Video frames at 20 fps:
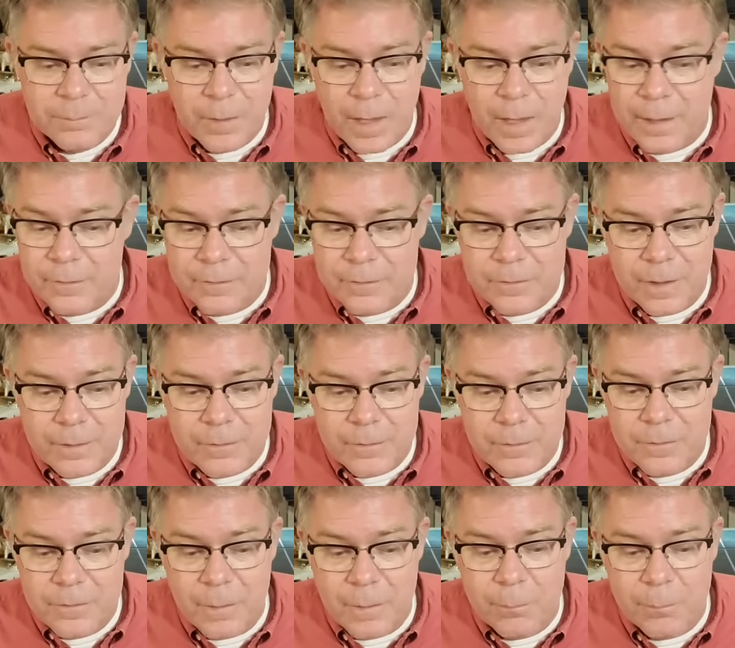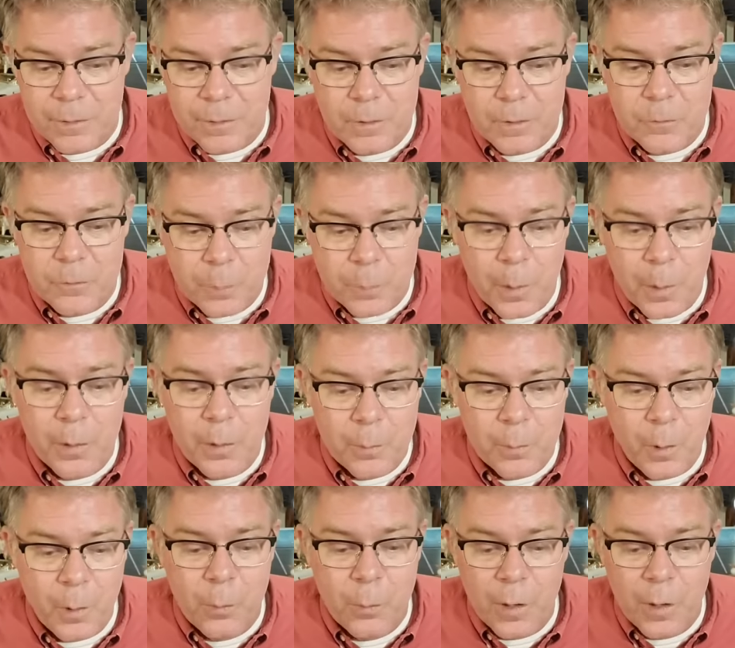I guess that's something that's burnable,